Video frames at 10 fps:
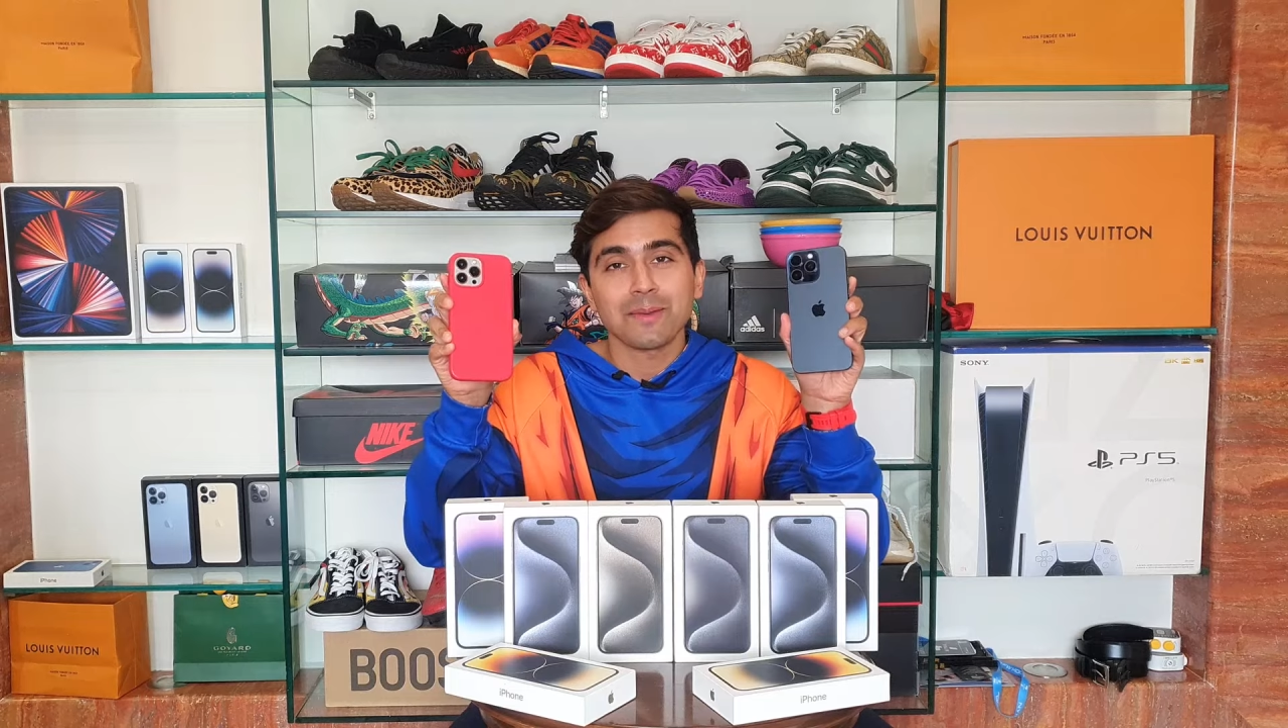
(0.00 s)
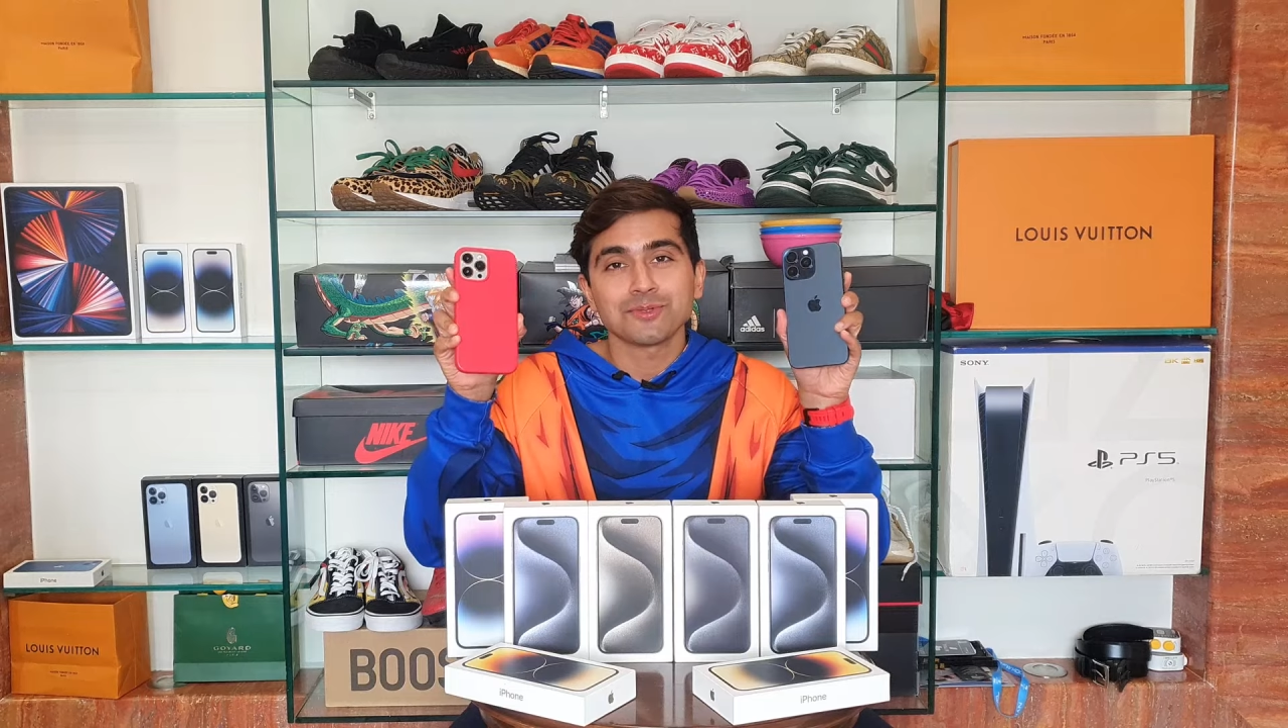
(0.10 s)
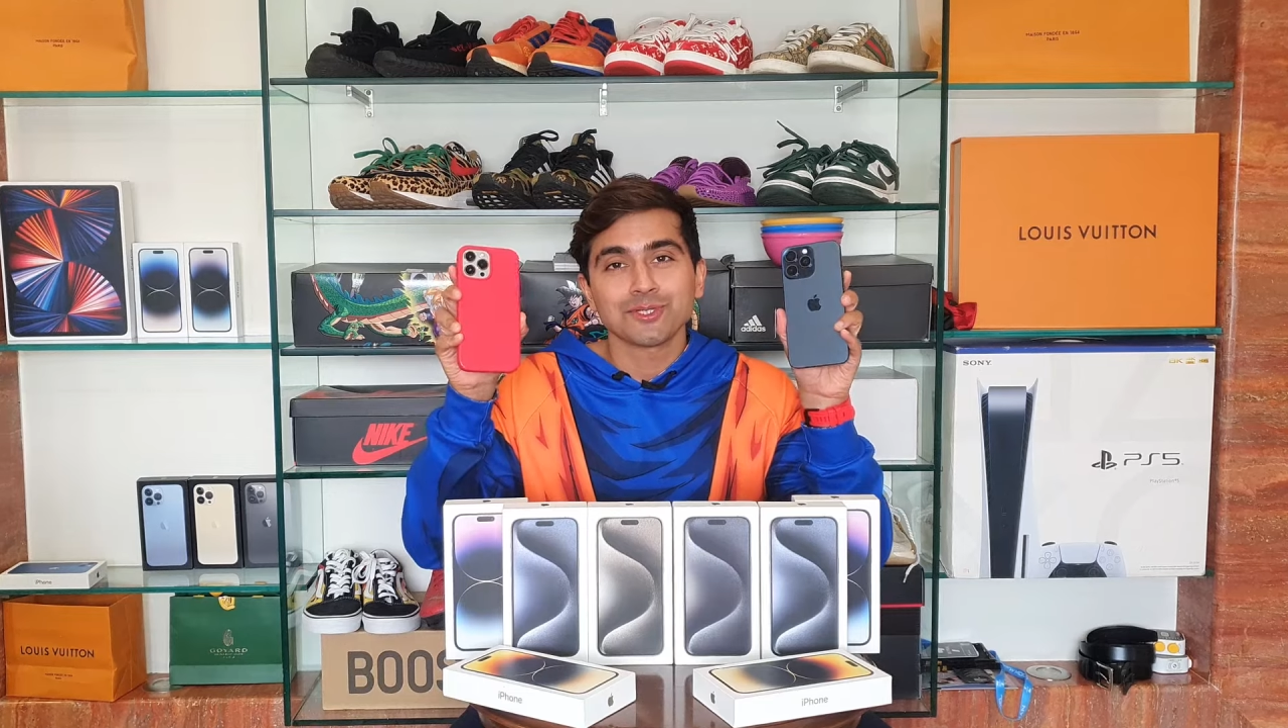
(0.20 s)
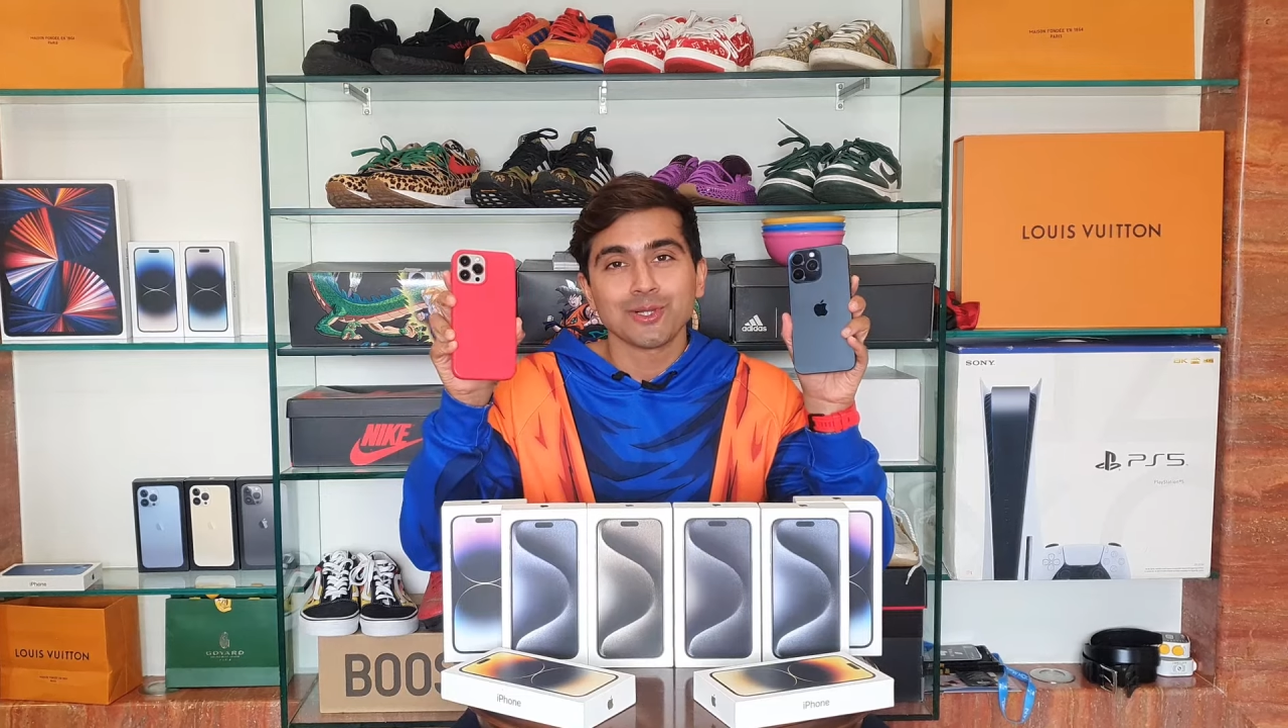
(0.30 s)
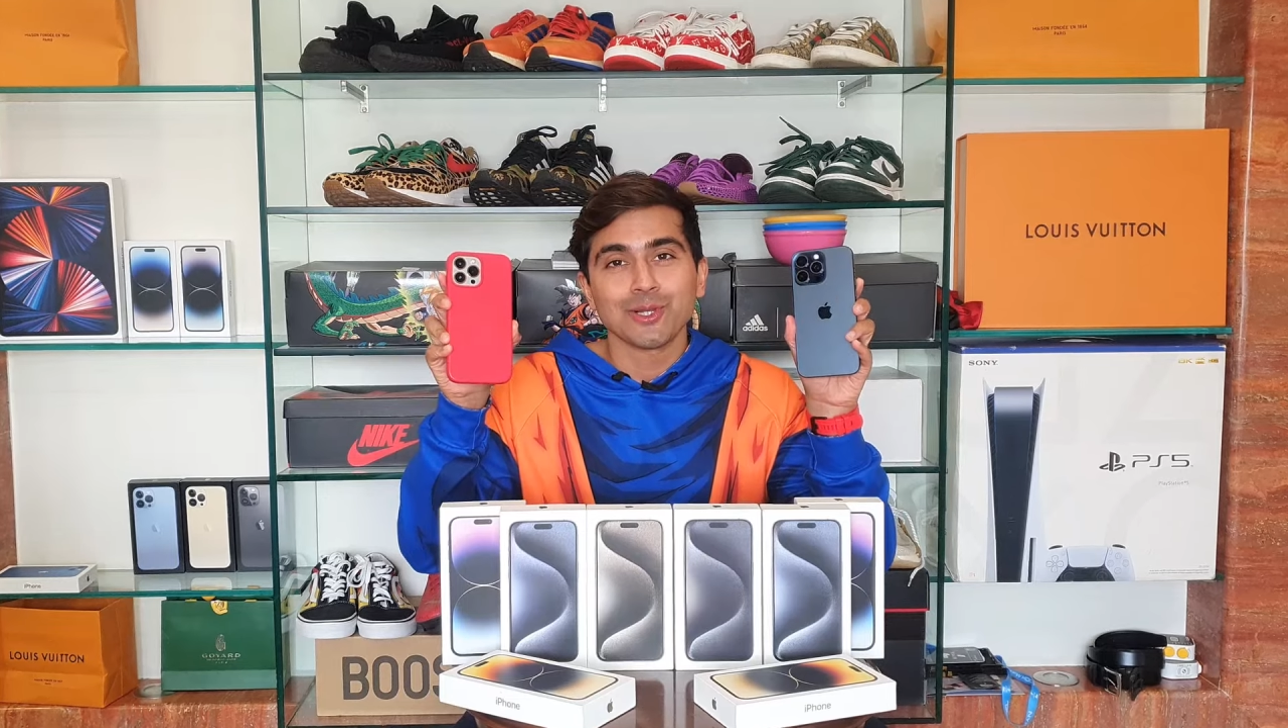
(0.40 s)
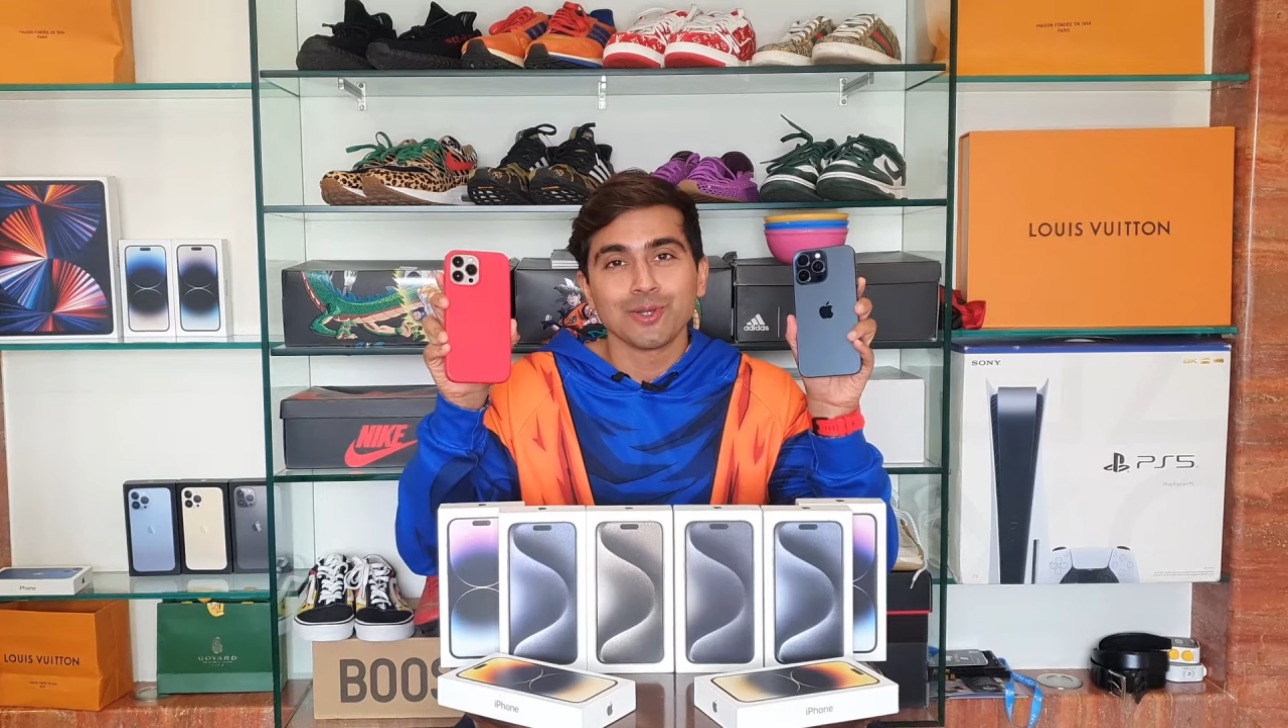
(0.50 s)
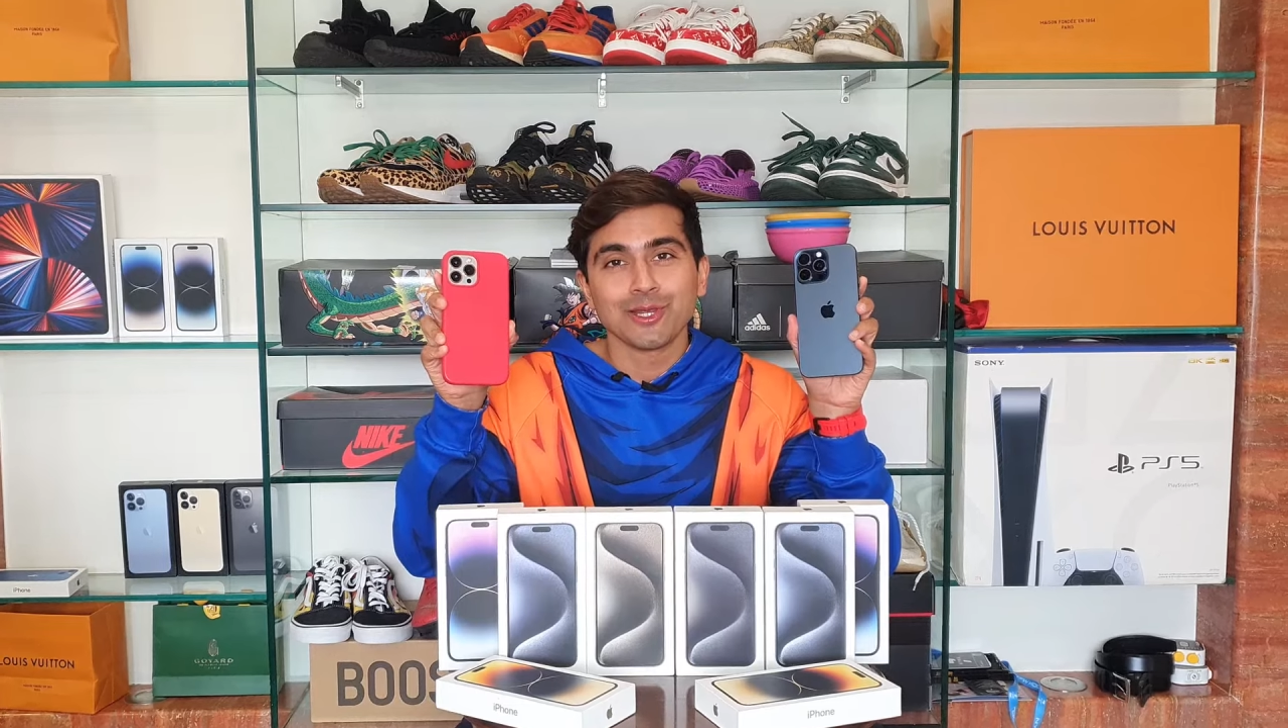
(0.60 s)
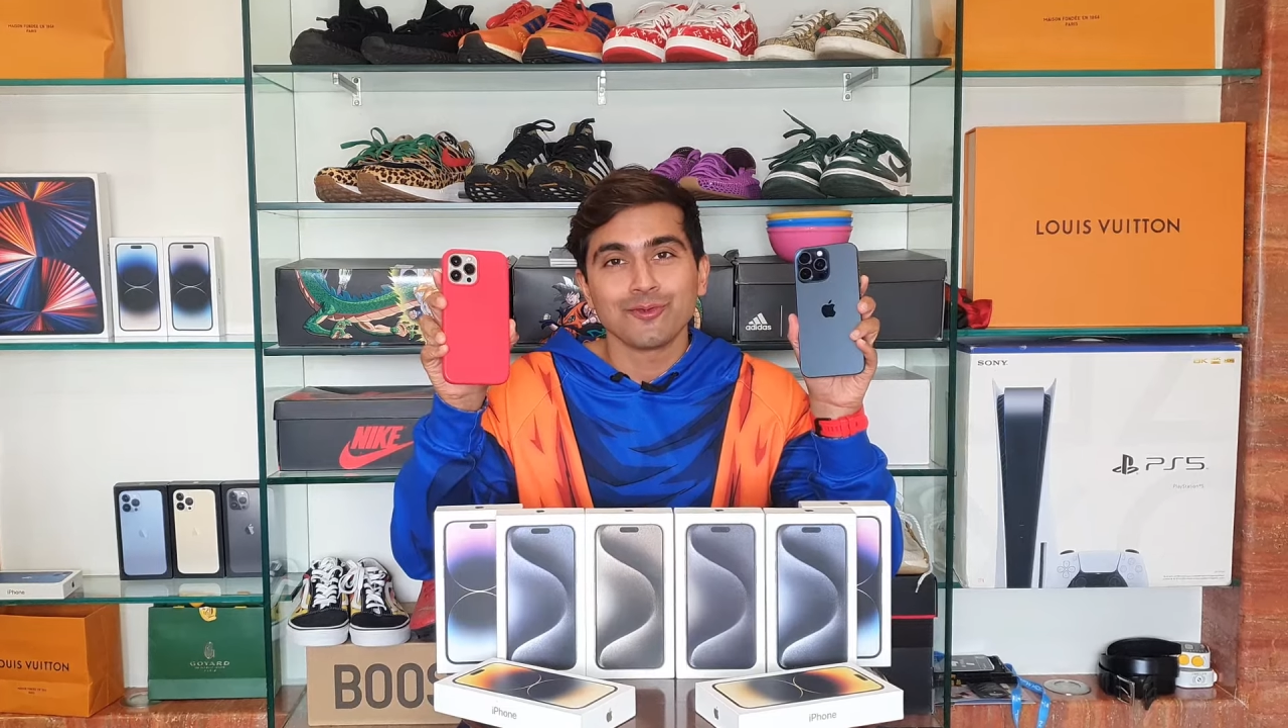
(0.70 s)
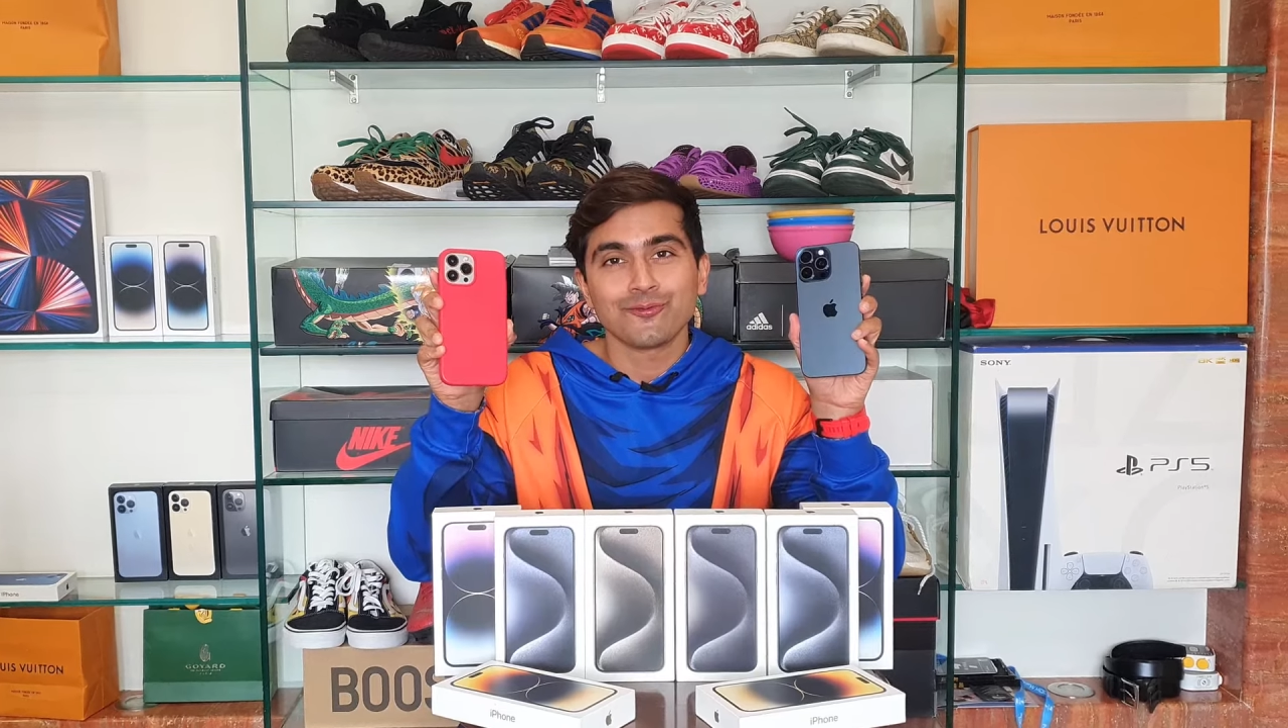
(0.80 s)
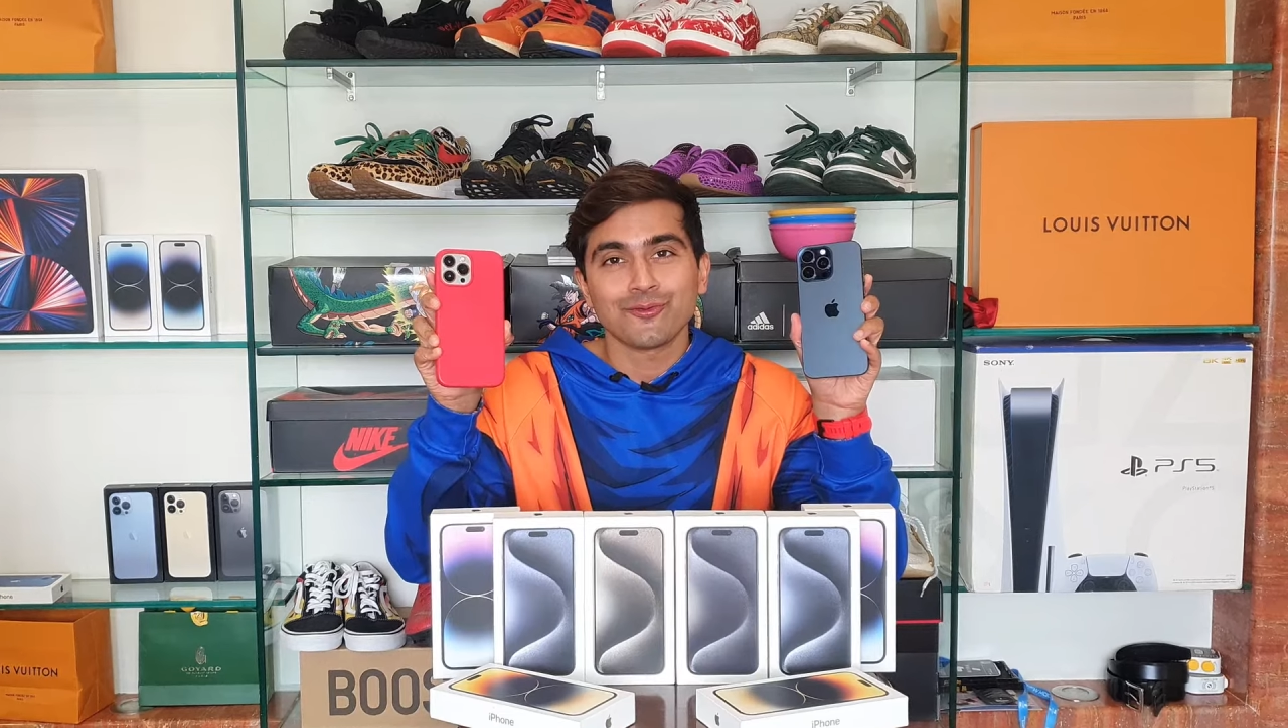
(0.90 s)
absolutely